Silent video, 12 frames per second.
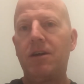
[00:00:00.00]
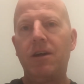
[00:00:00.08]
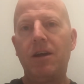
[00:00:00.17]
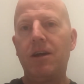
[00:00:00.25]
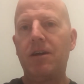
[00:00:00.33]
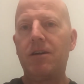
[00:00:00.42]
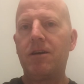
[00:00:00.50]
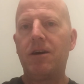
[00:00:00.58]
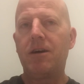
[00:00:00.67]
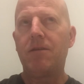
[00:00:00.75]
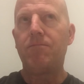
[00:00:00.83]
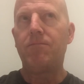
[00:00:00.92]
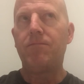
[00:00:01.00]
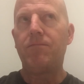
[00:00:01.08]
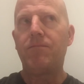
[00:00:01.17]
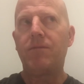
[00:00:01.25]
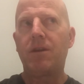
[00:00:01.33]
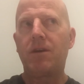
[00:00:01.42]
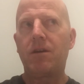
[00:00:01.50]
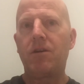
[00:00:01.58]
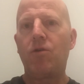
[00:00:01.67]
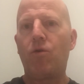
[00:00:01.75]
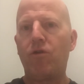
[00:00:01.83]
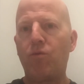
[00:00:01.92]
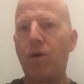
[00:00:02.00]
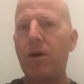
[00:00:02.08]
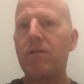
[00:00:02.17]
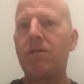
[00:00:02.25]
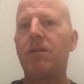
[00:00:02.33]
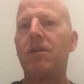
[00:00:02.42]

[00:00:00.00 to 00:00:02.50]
and you always want